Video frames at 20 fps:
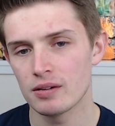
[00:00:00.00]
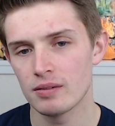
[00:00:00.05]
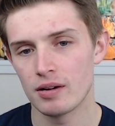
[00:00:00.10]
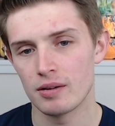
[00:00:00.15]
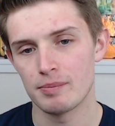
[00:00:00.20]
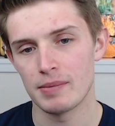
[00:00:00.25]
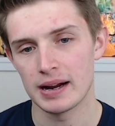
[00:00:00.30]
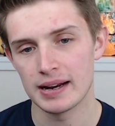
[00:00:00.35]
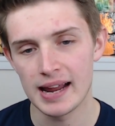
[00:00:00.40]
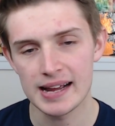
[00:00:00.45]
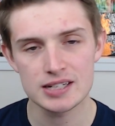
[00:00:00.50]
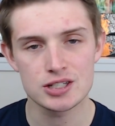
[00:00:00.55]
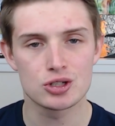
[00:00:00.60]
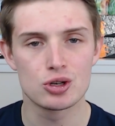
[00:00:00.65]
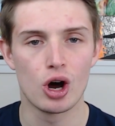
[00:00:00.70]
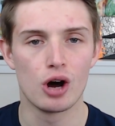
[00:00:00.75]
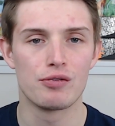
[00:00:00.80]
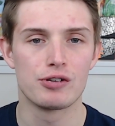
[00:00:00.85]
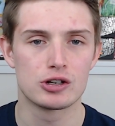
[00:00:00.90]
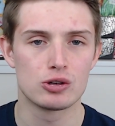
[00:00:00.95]
my next
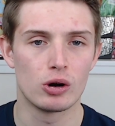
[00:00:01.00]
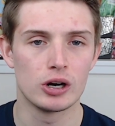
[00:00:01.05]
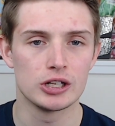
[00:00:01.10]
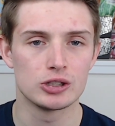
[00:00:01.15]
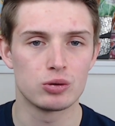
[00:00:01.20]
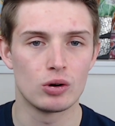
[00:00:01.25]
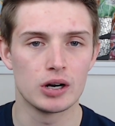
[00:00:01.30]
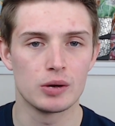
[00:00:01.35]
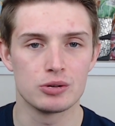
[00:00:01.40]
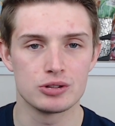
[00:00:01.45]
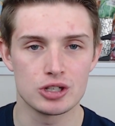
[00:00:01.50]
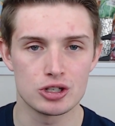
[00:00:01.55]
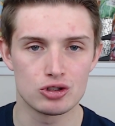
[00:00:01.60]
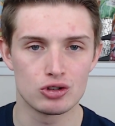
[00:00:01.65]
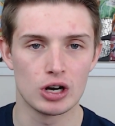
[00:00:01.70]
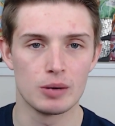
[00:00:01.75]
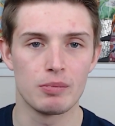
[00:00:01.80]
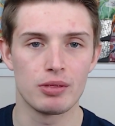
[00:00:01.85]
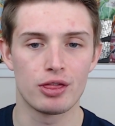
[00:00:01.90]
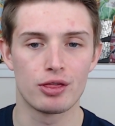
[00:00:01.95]
goal for 2020 was to
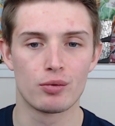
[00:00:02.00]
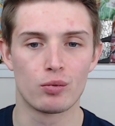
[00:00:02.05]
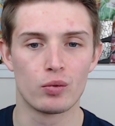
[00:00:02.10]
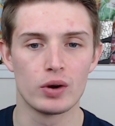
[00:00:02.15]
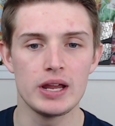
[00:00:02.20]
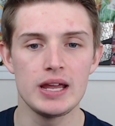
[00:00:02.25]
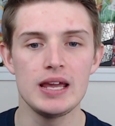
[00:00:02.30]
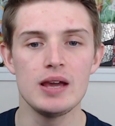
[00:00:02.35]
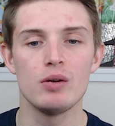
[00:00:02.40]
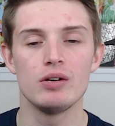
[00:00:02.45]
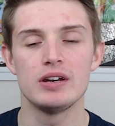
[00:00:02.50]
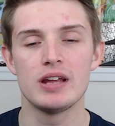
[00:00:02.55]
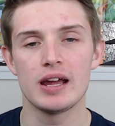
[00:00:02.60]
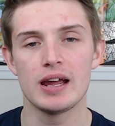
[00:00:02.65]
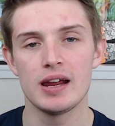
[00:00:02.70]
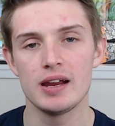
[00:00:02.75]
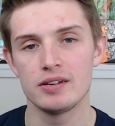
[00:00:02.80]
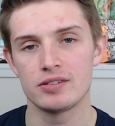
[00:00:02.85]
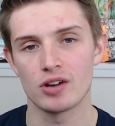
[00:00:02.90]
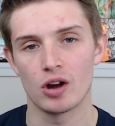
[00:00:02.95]
stream 3
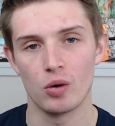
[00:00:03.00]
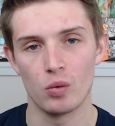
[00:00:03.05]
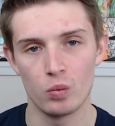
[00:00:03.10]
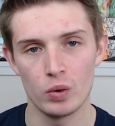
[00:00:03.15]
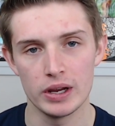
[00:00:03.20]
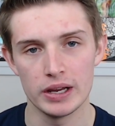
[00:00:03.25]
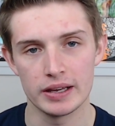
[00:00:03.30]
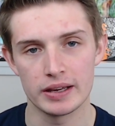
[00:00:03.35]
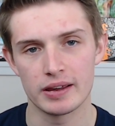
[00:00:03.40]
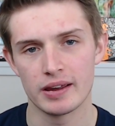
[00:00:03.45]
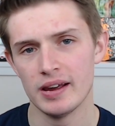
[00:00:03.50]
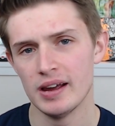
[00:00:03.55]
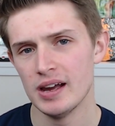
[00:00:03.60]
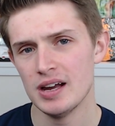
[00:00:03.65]
days a week.